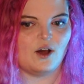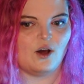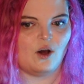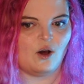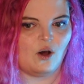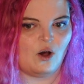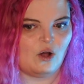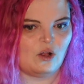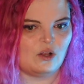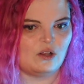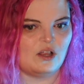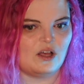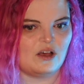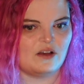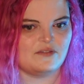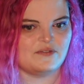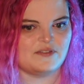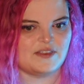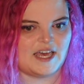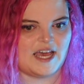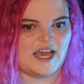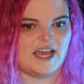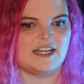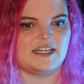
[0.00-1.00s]
All
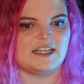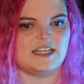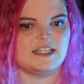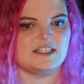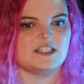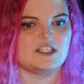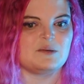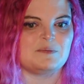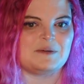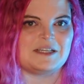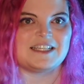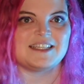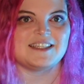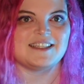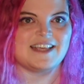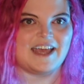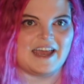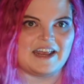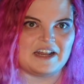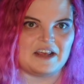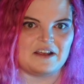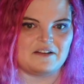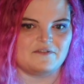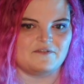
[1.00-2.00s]
of that needs to be
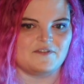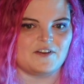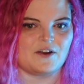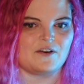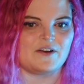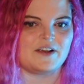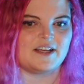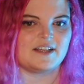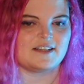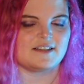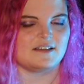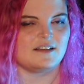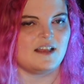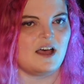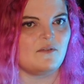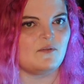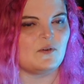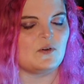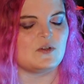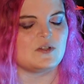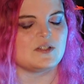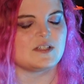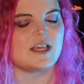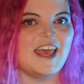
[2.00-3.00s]
set at various
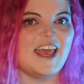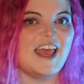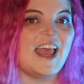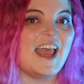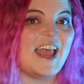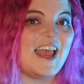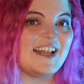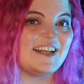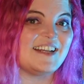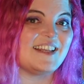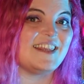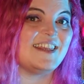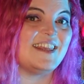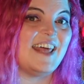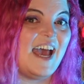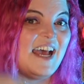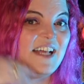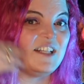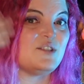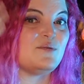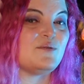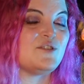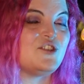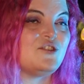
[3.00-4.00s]
levels, and
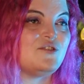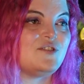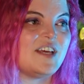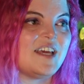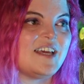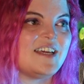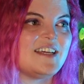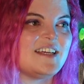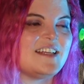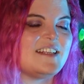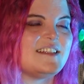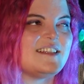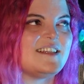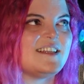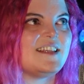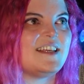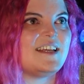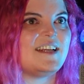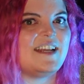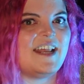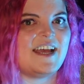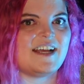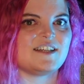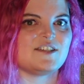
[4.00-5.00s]
that's what you take into
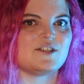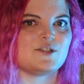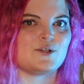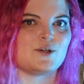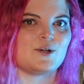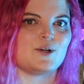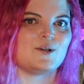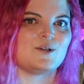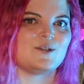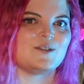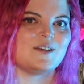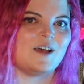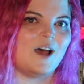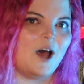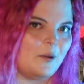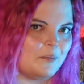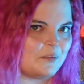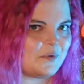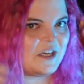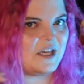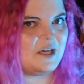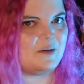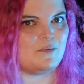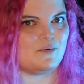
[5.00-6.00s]
the next turn's
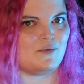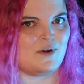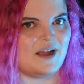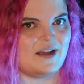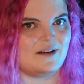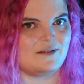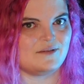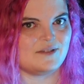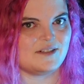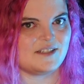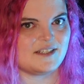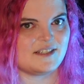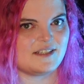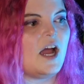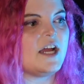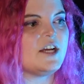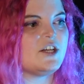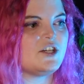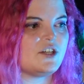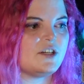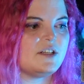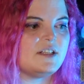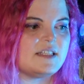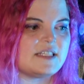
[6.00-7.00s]
upkeep round. I
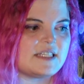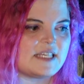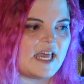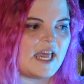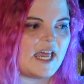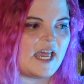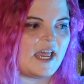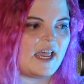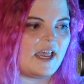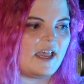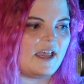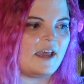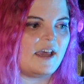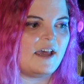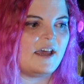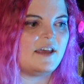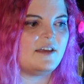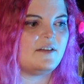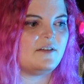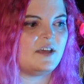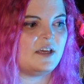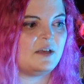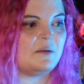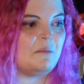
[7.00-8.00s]
should say,
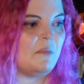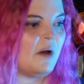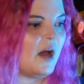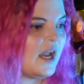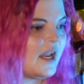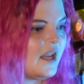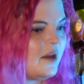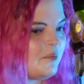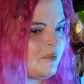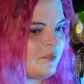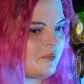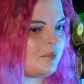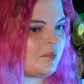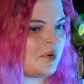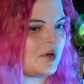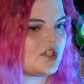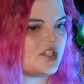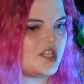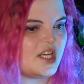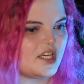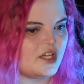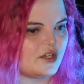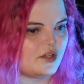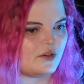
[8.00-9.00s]
in my
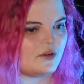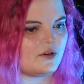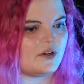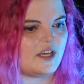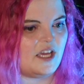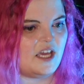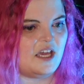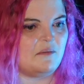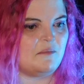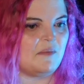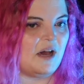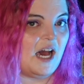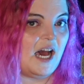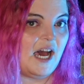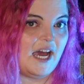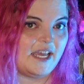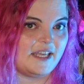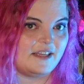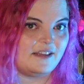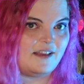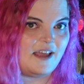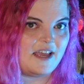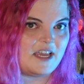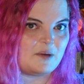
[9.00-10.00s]
particular game,
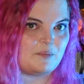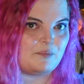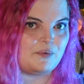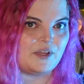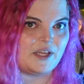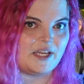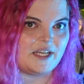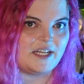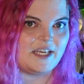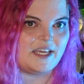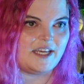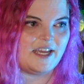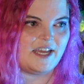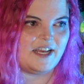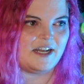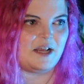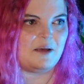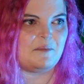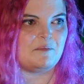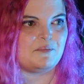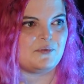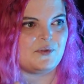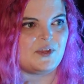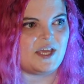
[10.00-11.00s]
I like planning, and
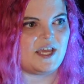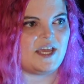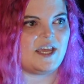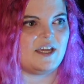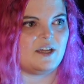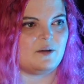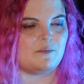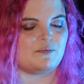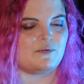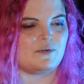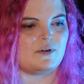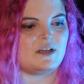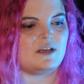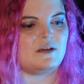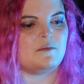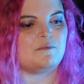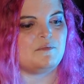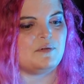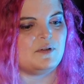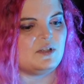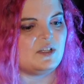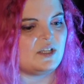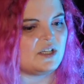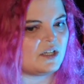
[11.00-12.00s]
I'm playing a pretty
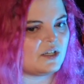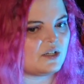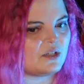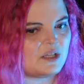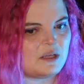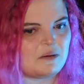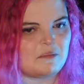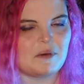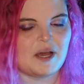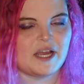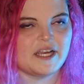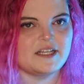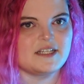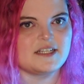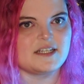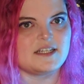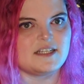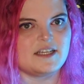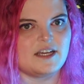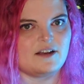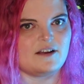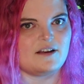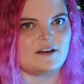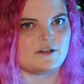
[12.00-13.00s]
politically
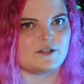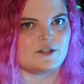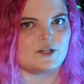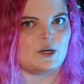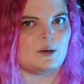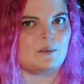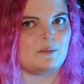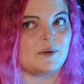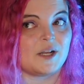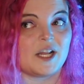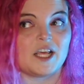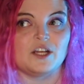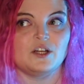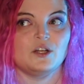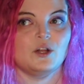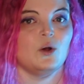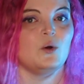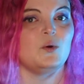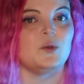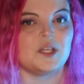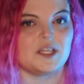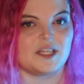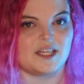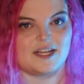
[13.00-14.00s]
minded character, but I
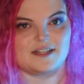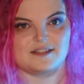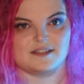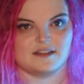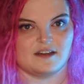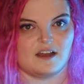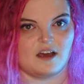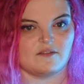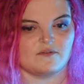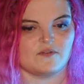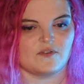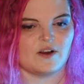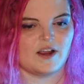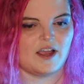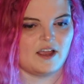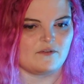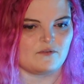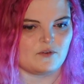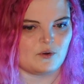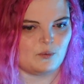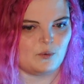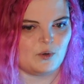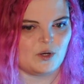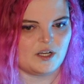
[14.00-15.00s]
know that that's not for
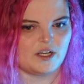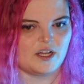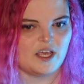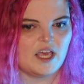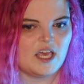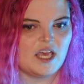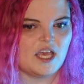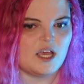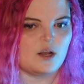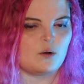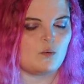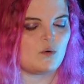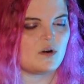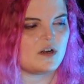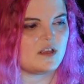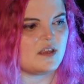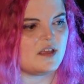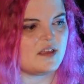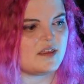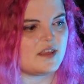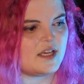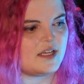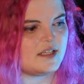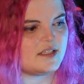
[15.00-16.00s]
everyone. And one of
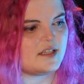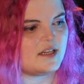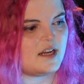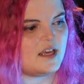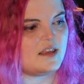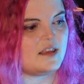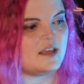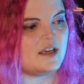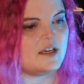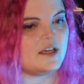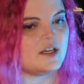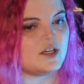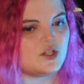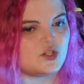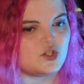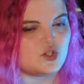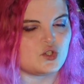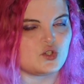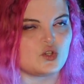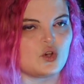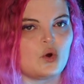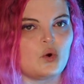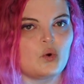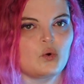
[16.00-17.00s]
the things that I think is
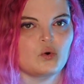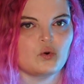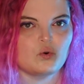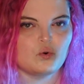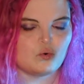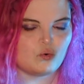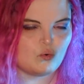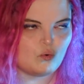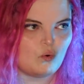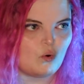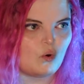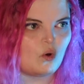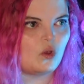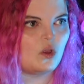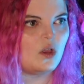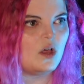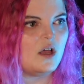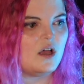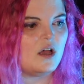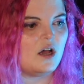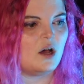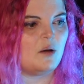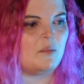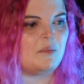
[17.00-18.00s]
so cool
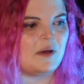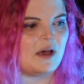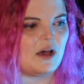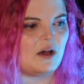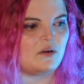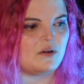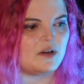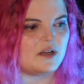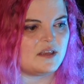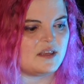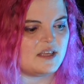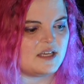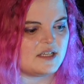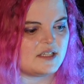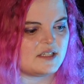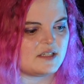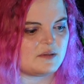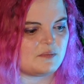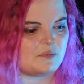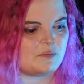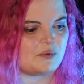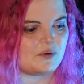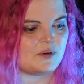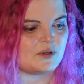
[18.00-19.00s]
about
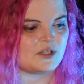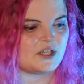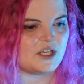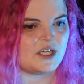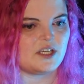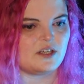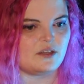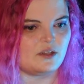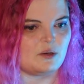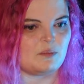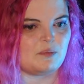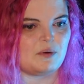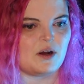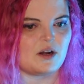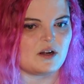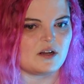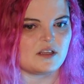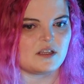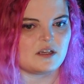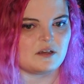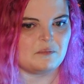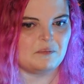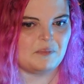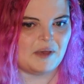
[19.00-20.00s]
this particular part
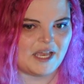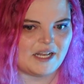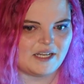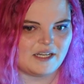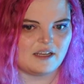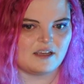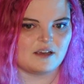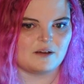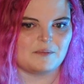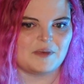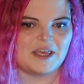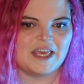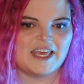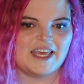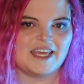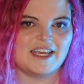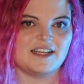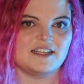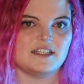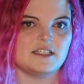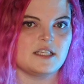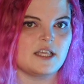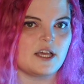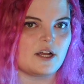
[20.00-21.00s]
of the compendium
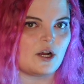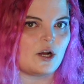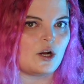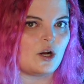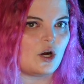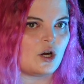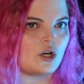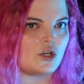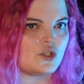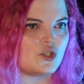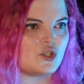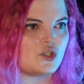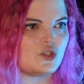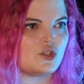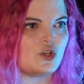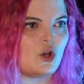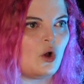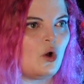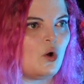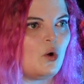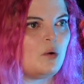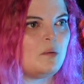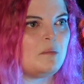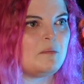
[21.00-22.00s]
is there are
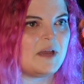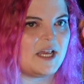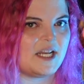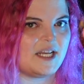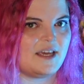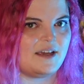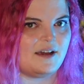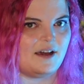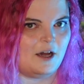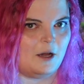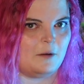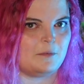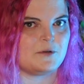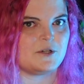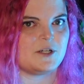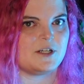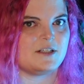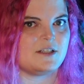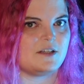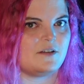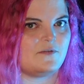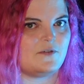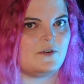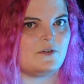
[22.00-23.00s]
so many
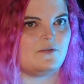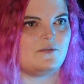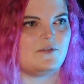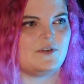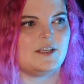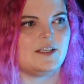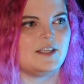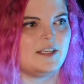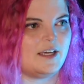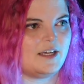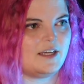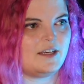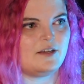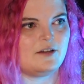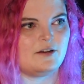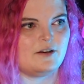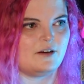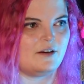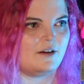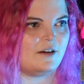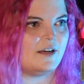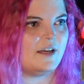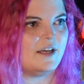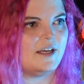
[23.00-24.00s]
options if you feel like
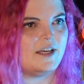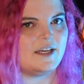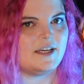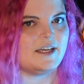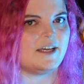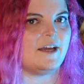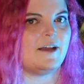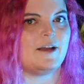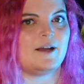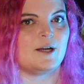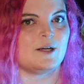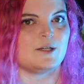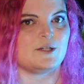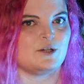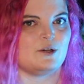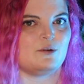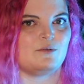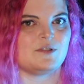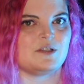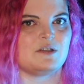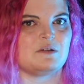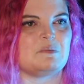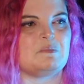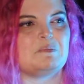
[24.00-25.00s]
your character
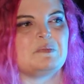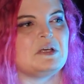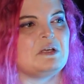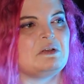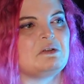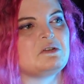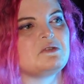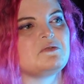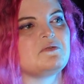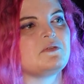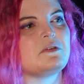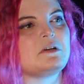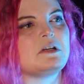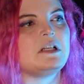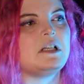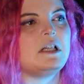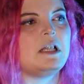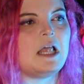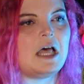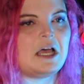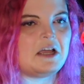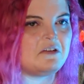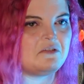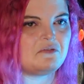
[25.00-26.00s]
wasn't built for a
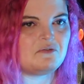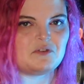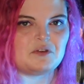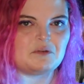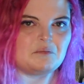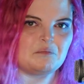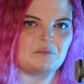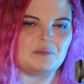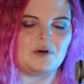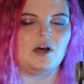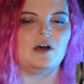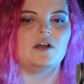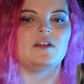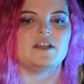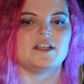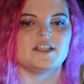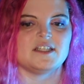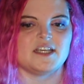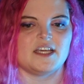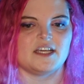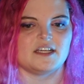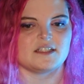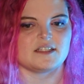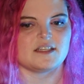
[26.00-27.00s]
life in
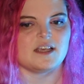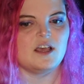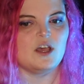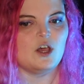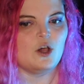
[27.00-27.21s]
politics.